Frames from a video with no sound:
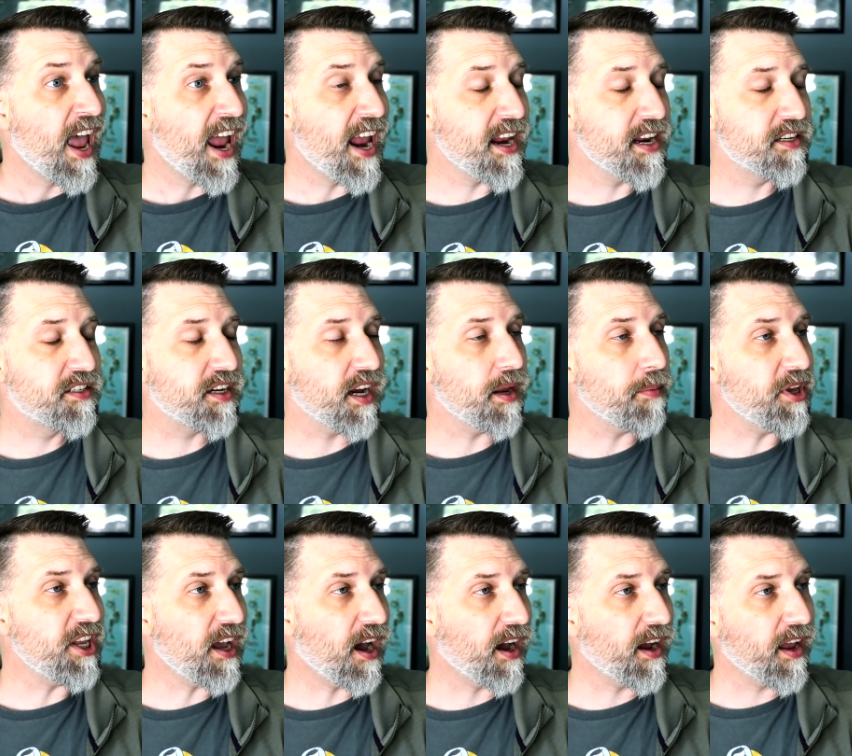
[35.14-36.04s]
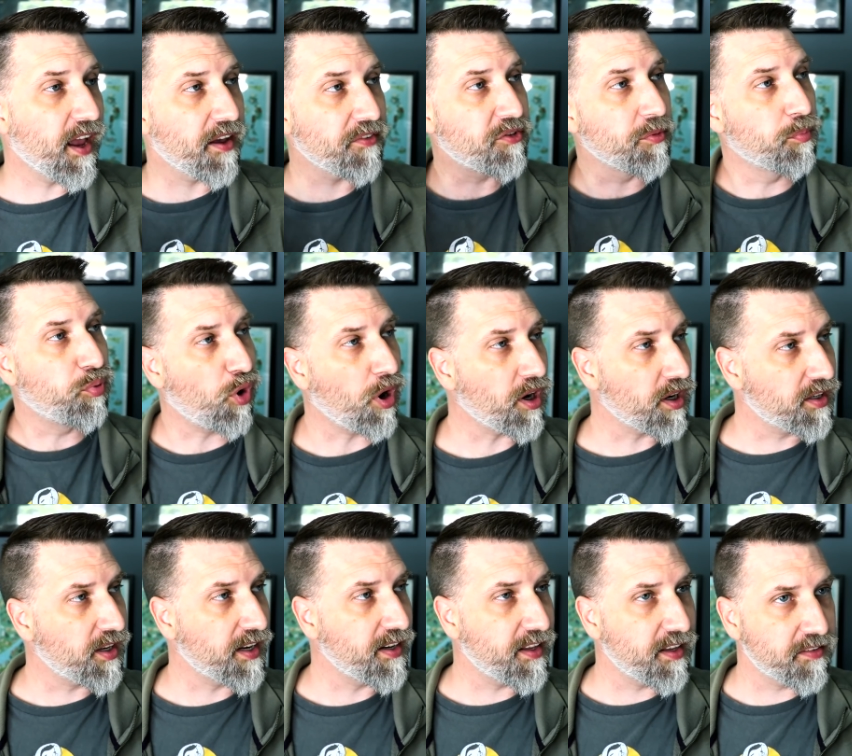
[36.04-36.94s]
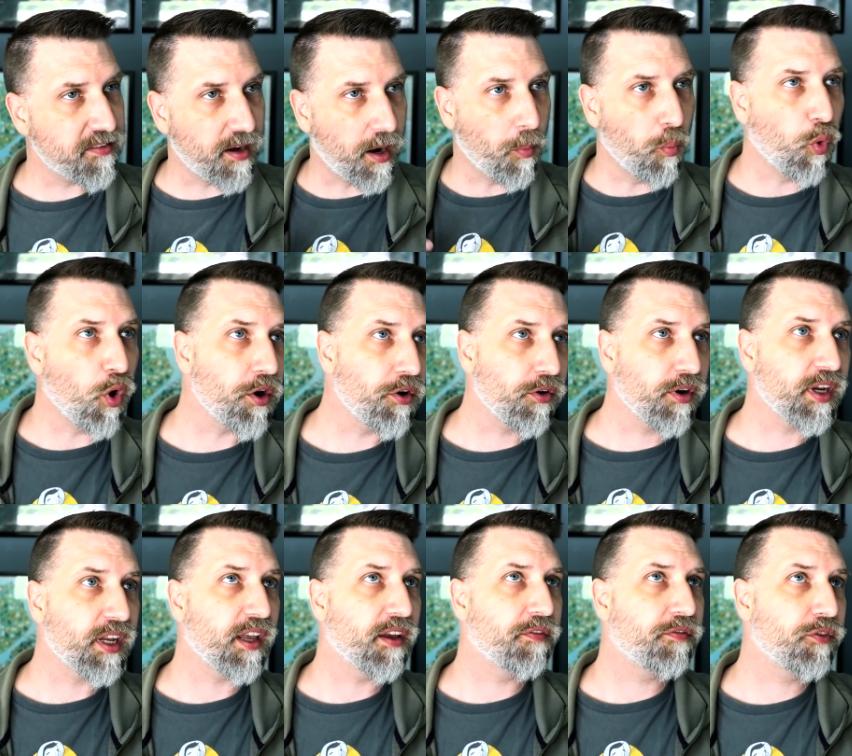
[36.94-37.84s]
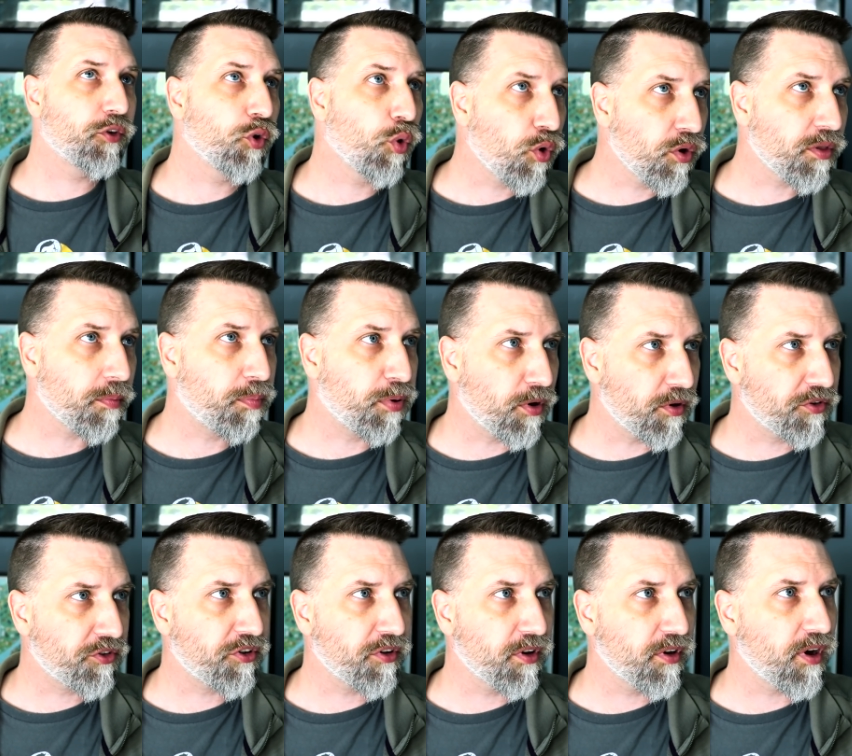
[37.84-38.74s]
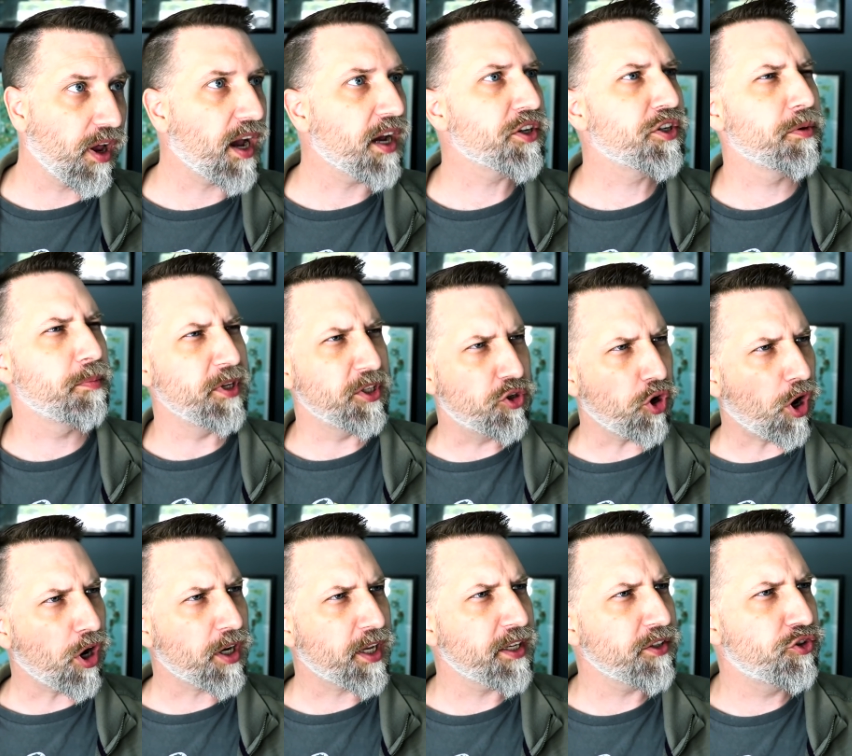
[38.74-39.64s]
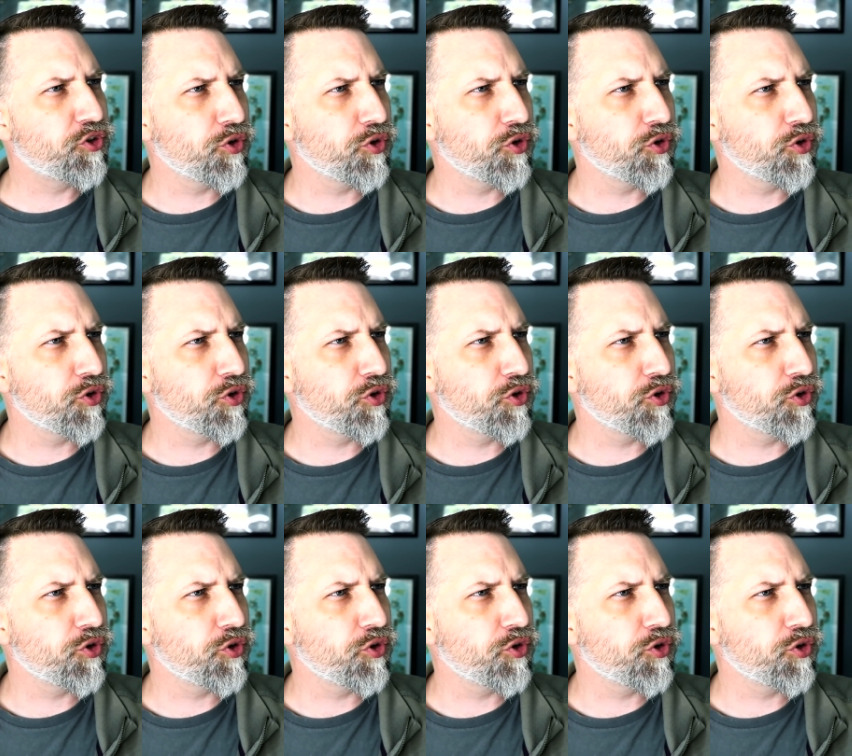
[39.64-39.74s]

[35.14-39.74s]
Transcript: Hey Jamie, I have some product ideas and I'm wondering if you're the person I should be talking